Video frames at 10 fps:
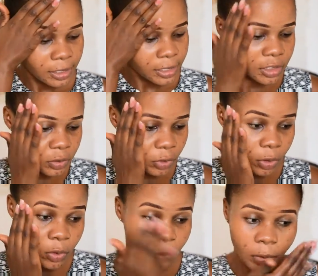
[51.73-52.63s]
Next we
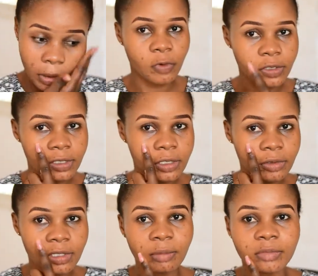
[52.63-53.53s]
are going to
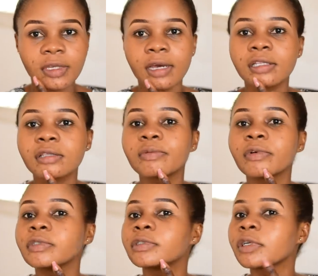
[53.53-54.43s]
conceal some dark
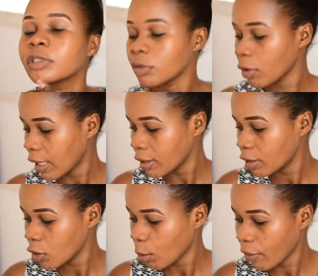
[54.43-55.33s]
spots, as you can
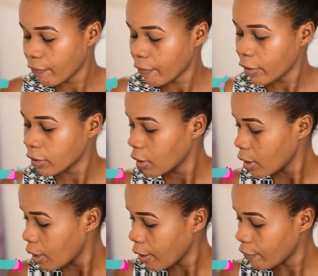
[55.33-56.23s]
see on my face,
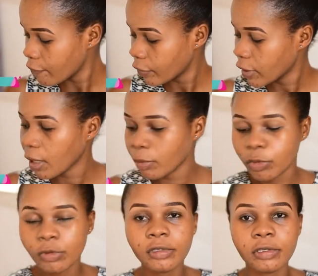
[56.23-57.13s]
and for that
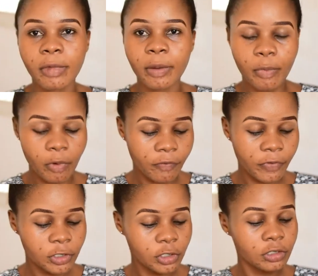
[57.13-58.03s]
I'm using my
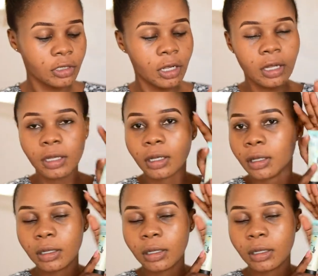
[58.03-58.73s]
professional